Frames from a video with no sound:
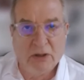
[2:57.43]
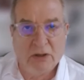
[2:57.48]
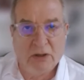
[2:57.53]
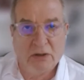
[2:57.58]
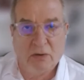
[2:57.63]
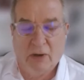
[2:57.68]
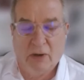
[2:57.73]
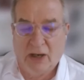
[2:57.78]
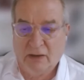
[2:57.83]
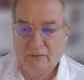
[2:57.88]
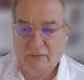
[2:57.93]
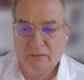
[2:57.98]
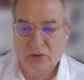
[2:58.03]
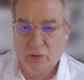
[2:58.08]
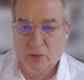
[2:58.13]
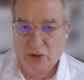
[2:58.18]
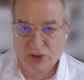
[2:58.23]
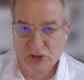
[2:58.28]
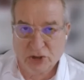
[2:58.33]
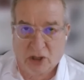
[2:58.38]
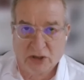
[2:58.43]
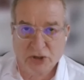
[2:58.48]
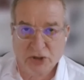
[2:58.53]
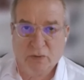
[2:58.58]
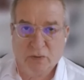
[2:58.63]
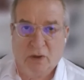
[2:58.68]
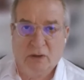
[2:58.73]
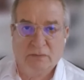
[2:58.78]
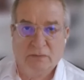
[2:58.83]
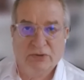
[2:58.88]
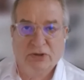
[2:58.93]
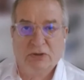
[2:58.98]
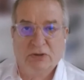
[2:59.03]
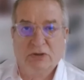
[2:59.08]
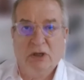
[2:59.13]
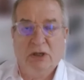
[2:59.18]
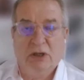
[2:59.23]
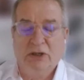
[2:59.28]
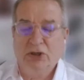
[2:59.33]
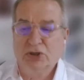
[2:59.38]
You have US dollar swaps,
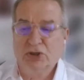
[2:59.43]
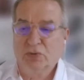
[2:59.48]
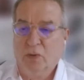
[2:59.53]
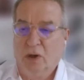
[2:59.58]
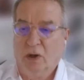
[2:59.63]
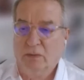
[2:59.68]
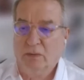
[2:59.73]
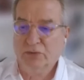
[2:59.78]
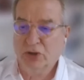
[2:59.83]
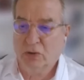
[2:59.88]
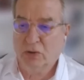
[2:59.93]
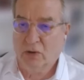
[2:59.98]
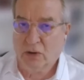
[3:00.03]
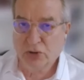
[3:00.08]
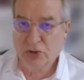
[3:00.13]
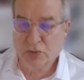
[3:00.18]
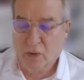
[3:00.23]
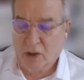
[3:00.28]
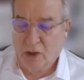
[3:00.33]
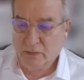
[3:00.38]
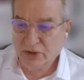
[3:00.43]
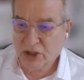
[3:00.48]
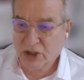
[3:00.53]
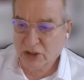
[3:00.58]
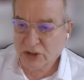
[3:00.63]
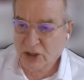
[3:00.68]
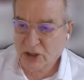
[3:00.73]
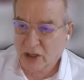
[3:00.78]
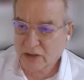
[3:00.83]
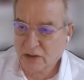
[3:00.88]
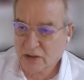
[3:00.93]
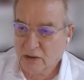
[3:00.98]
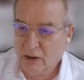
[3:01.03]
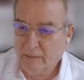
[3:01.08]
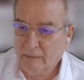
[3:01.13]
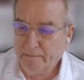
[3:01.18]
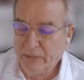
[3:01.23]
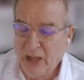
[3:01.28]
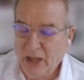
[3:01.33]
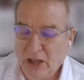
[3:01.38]
sterling swaps, euro swaps, etc.